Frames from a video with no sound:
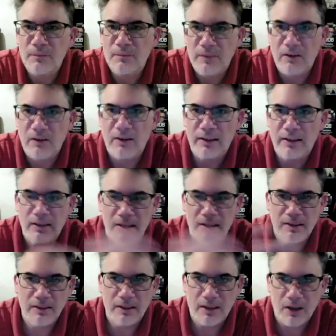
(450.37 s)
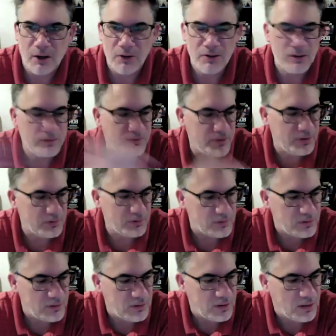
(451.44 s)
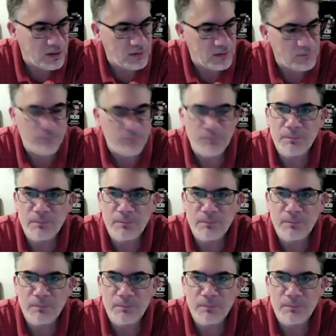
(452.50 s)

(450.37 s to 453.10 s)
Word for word: you know in in the coaching field um